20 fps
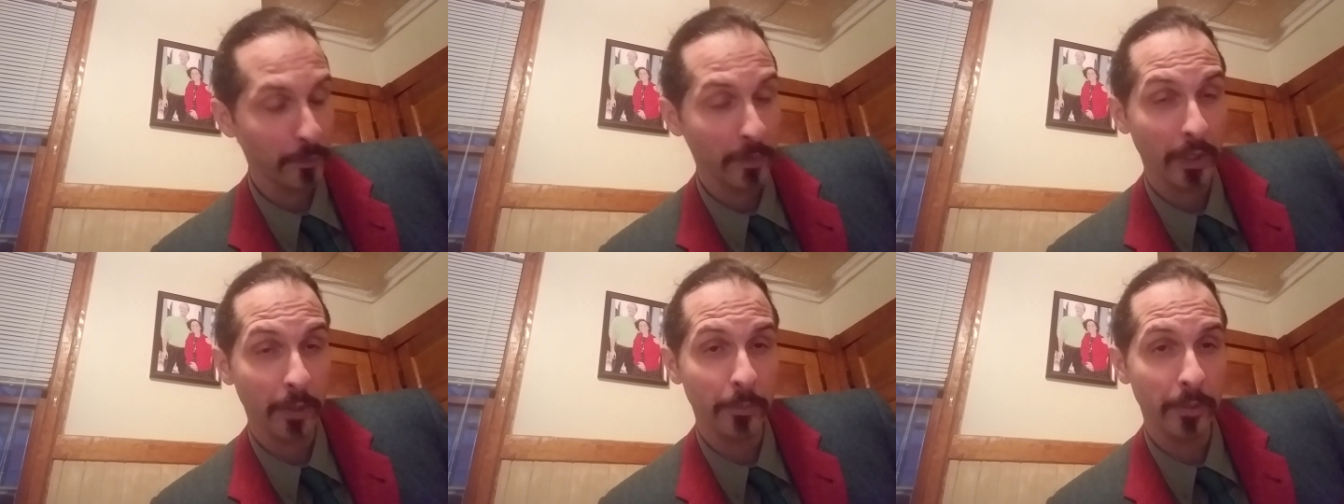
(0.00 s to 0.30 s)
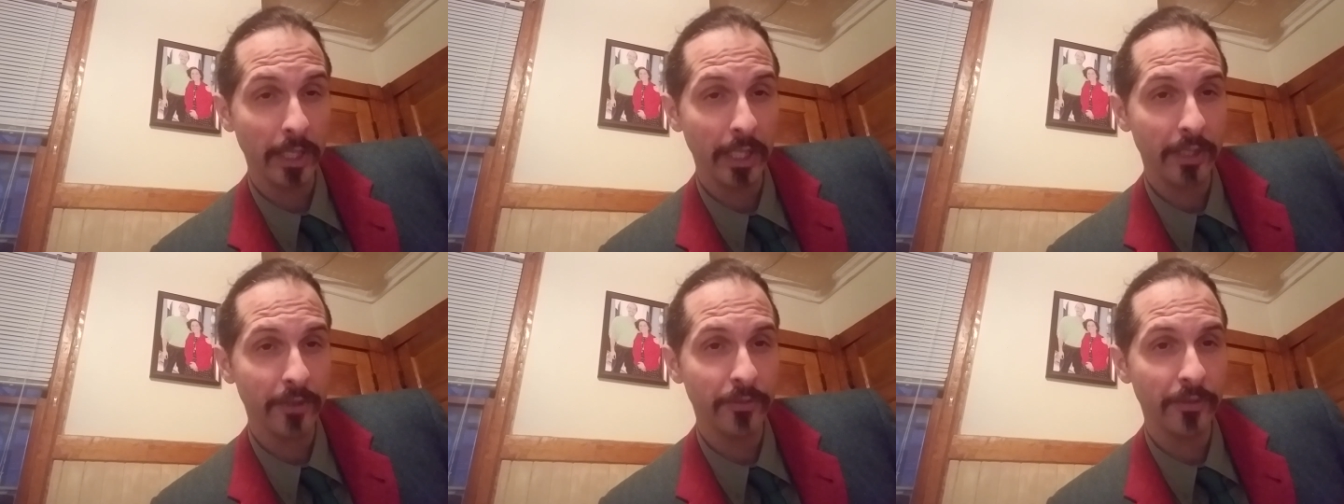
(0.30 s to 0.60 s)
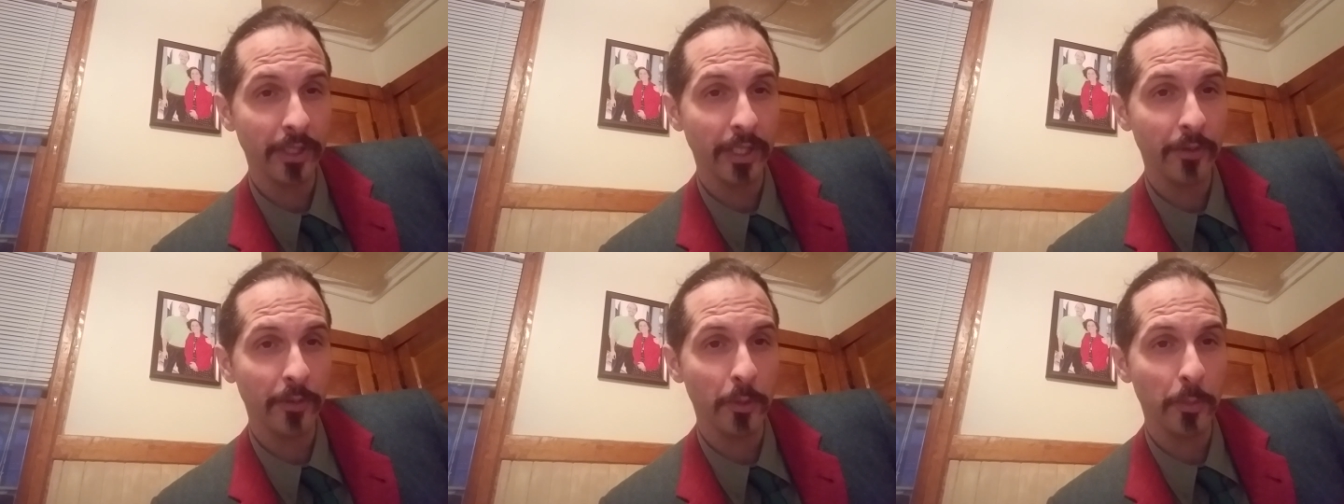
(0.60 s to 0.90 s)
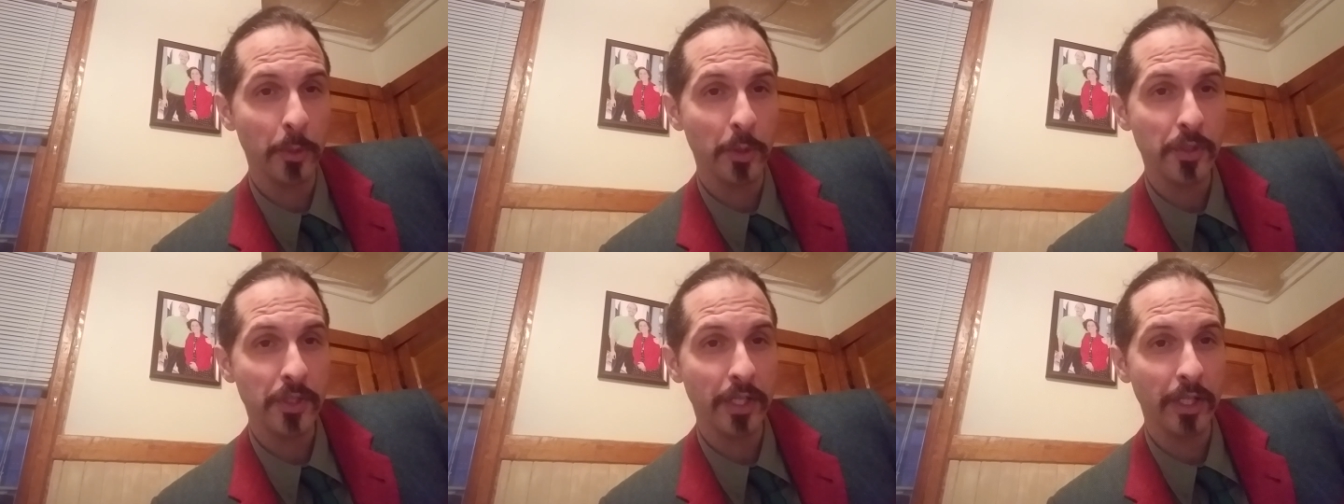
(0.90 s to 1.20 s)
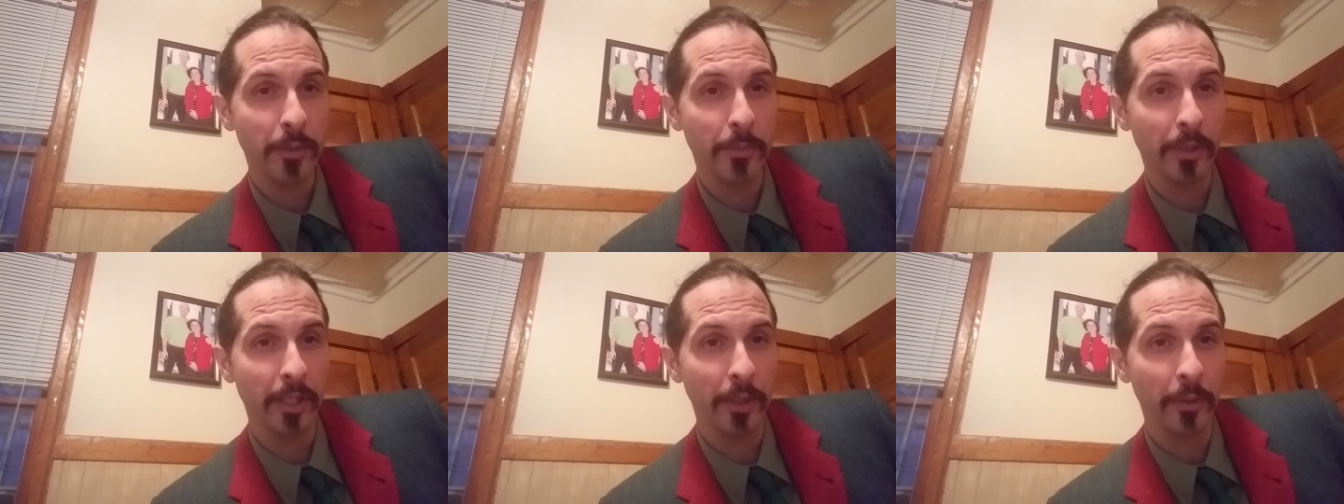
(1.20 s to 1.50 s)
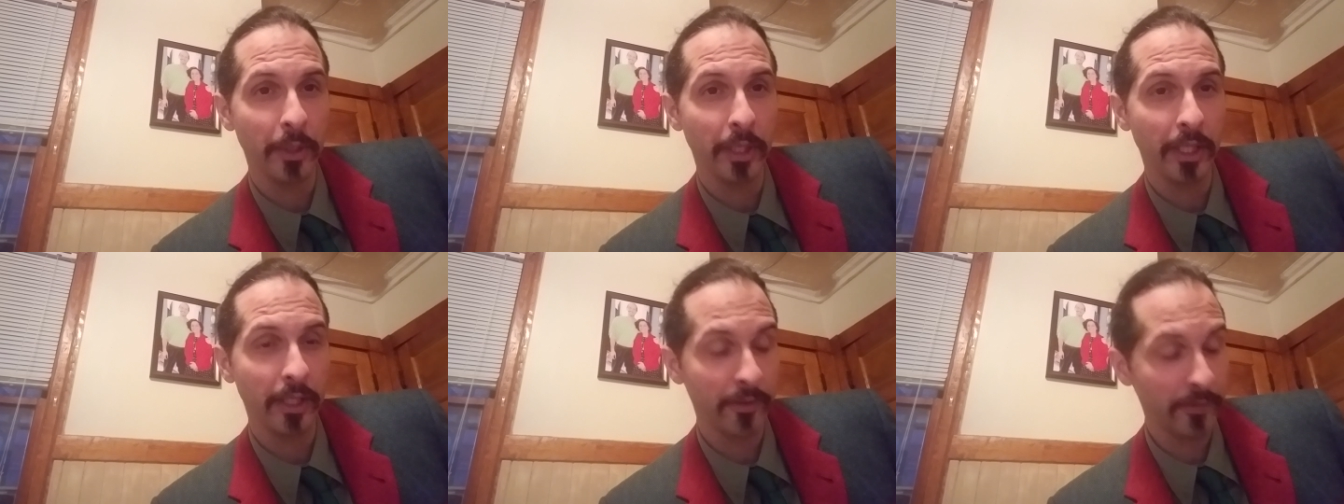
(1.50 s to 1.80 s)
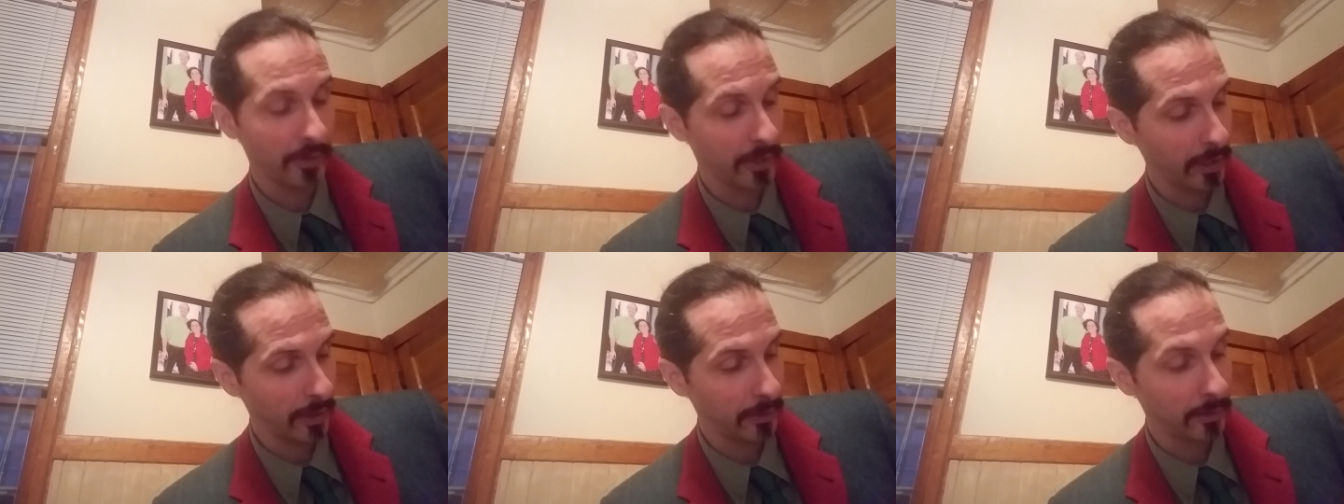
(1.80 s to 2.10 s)
but I can forgive almost anybody or
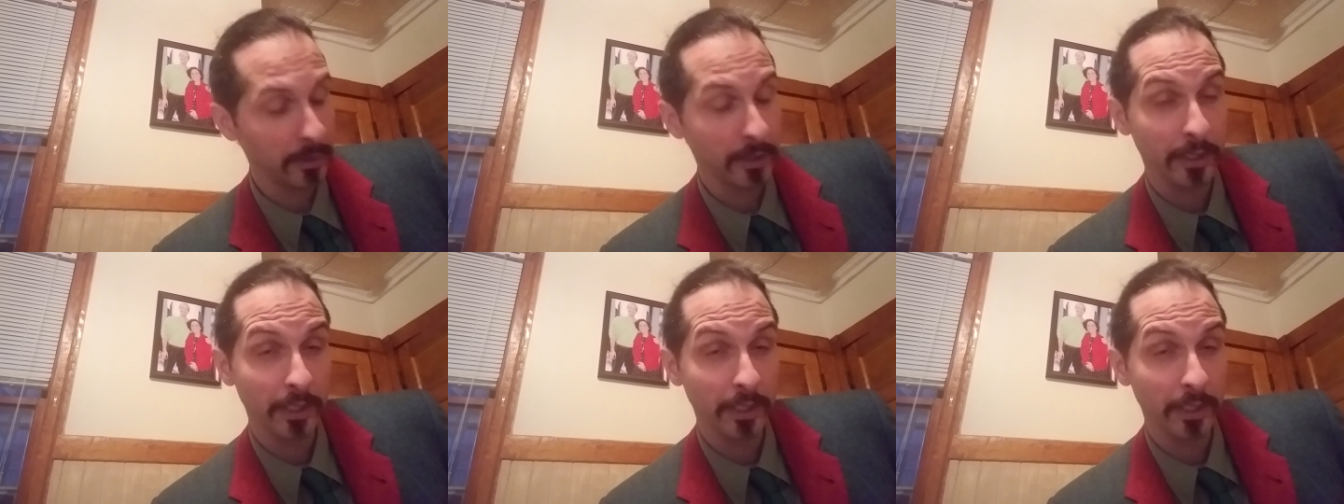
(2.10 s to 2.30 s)
anything.